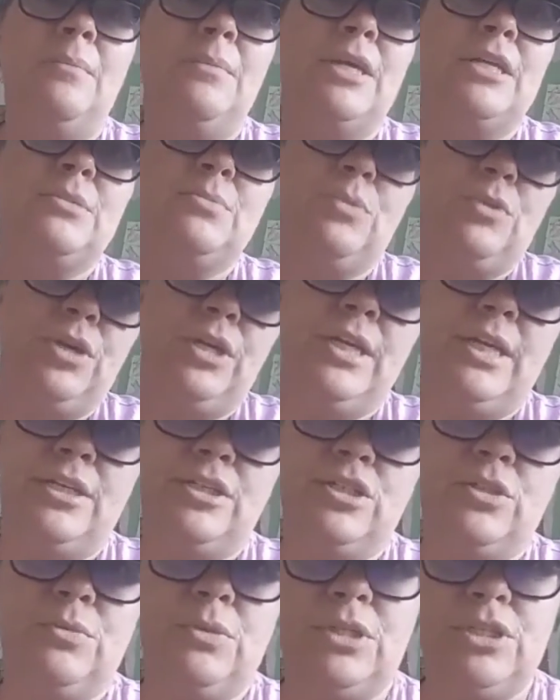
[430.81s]
Exploring
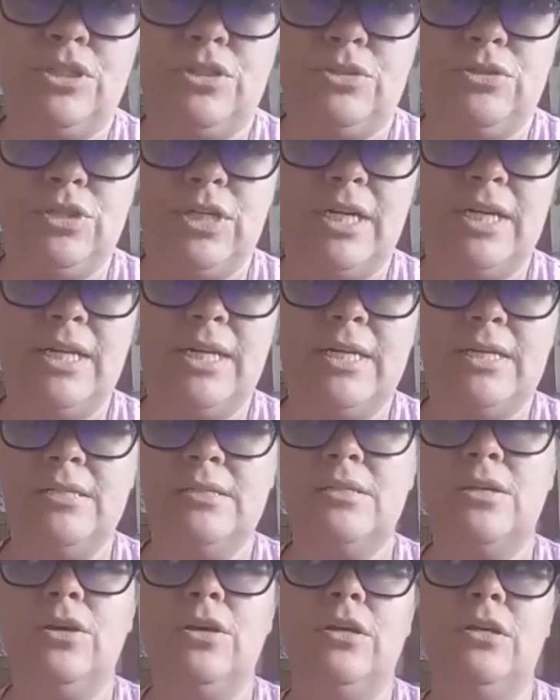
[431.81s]
Nature with Children,
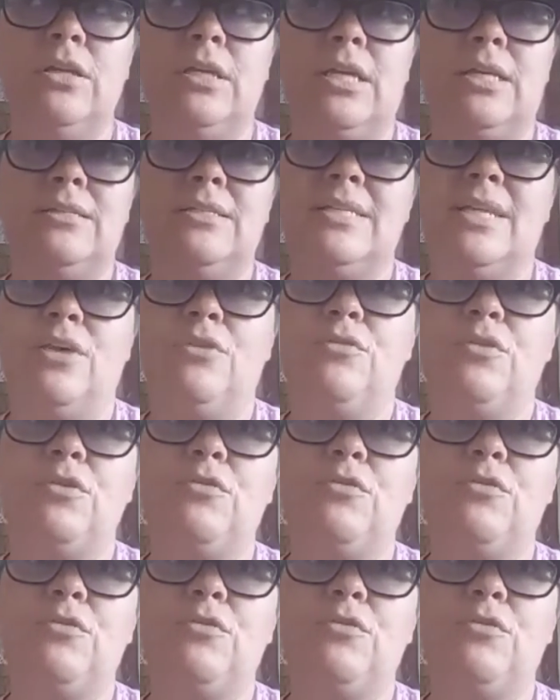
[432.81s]
is currently on sale for